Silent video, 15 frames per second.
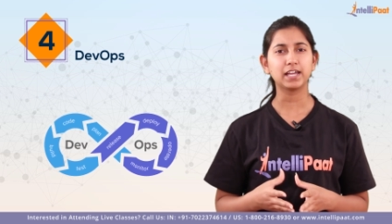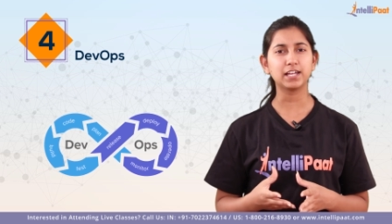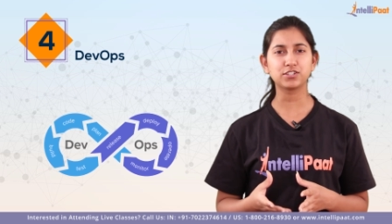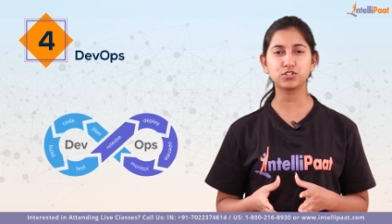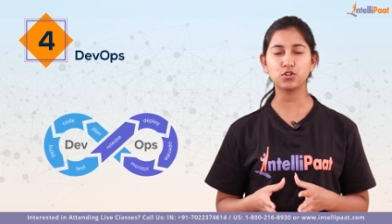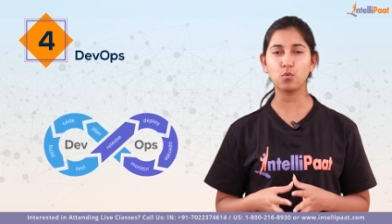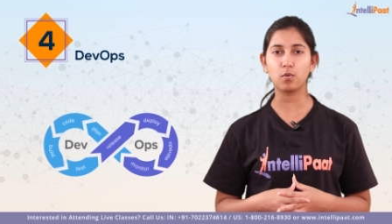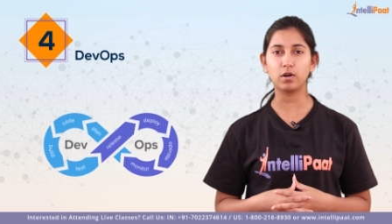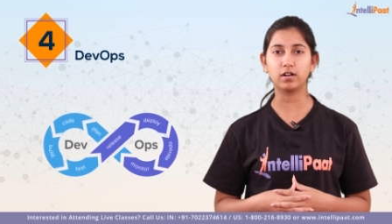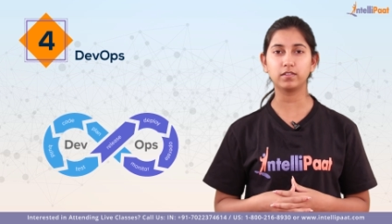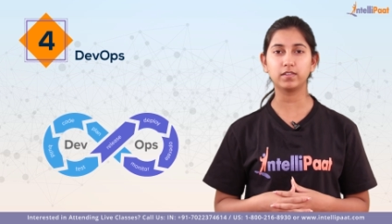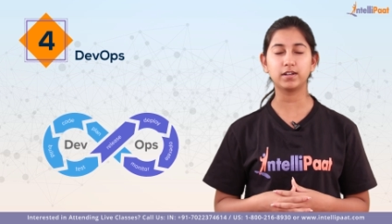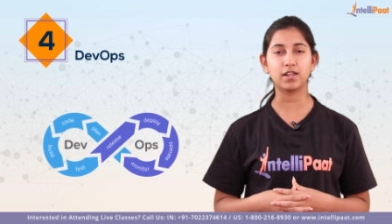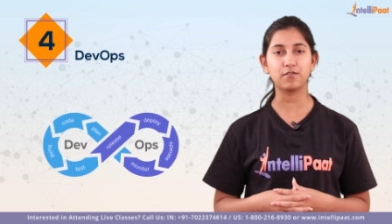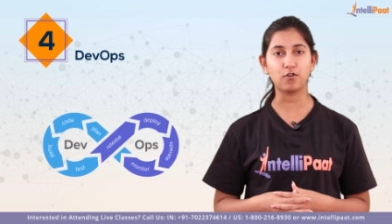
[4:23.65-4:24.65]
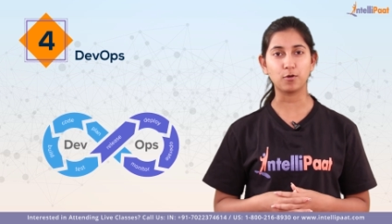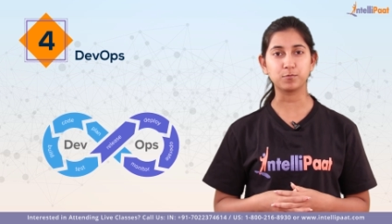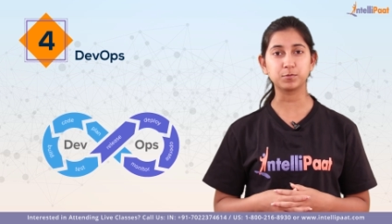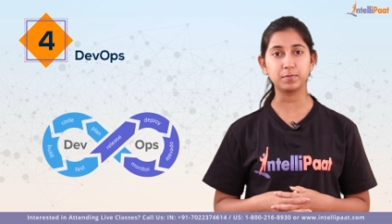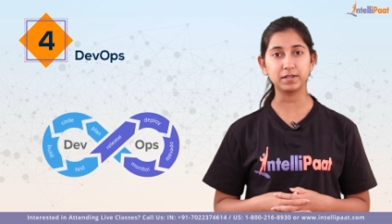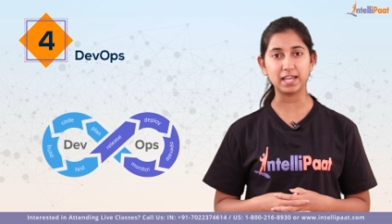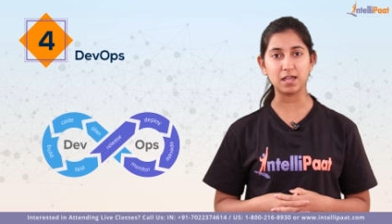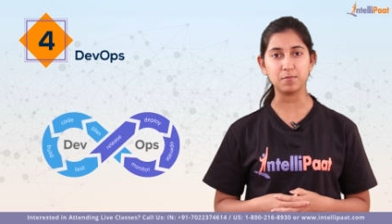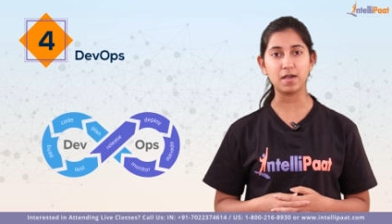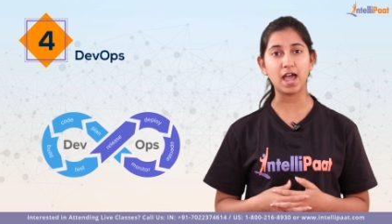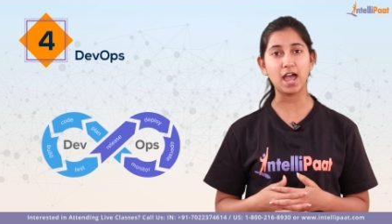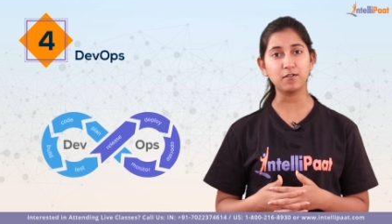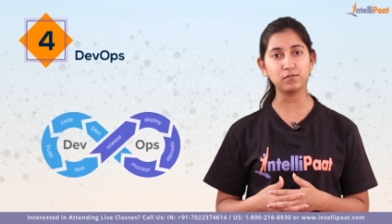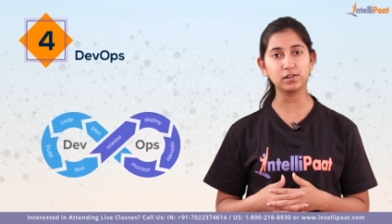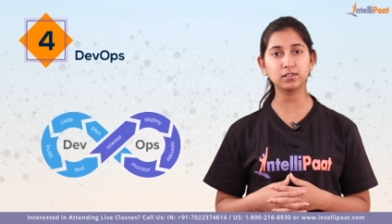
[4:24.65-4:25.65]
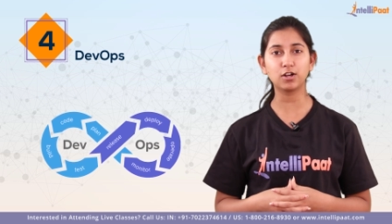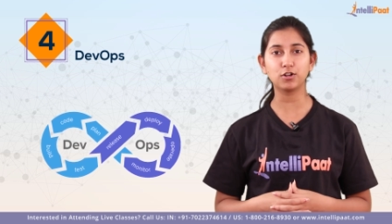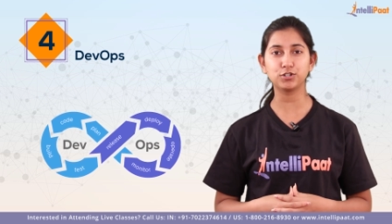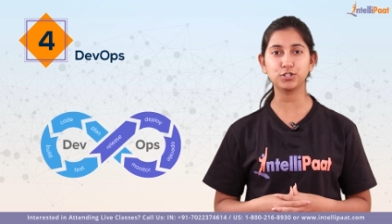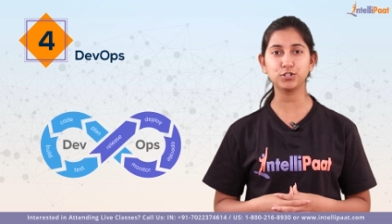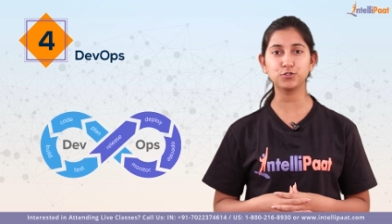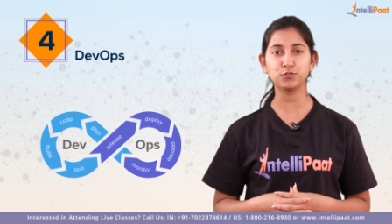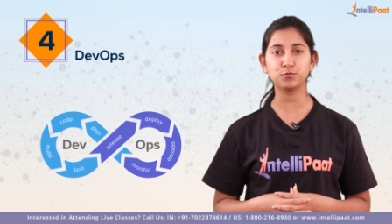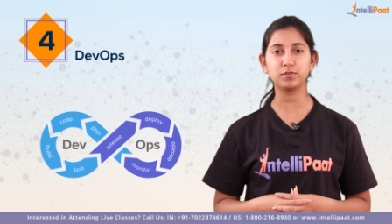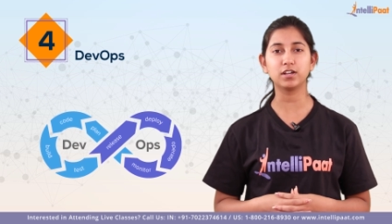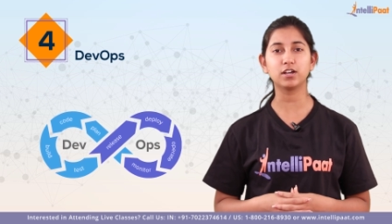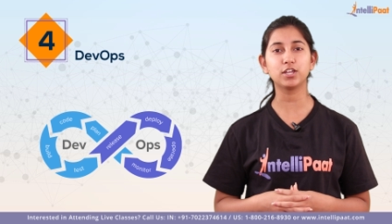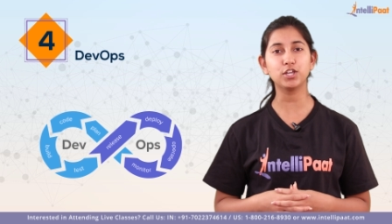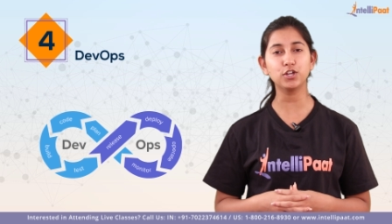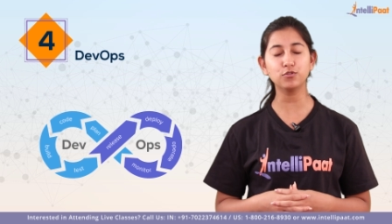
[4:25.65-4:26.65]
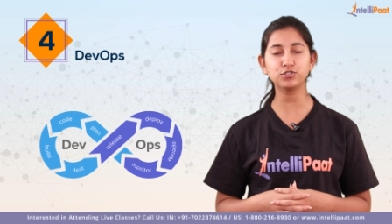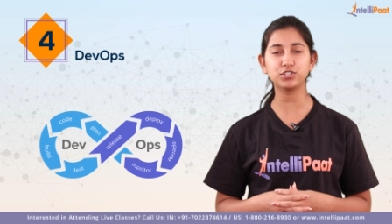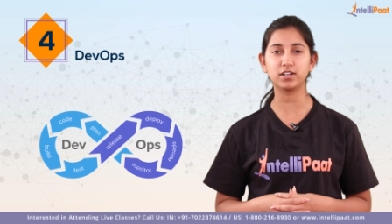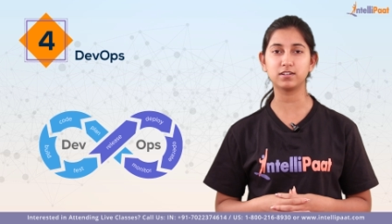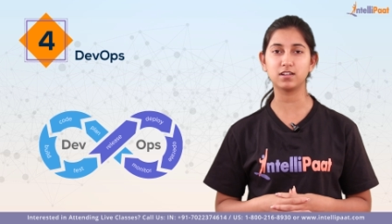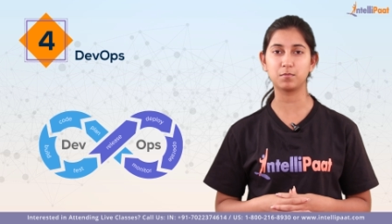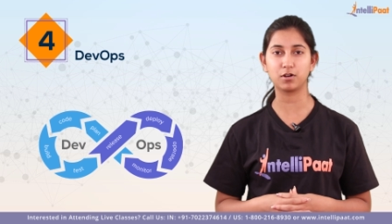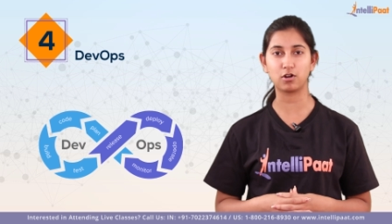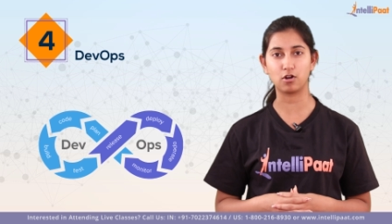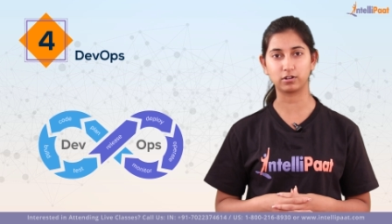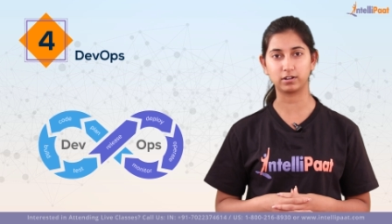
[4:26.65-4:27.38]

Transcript: it's no wonder that DevOps became and will continue to be a huge hit among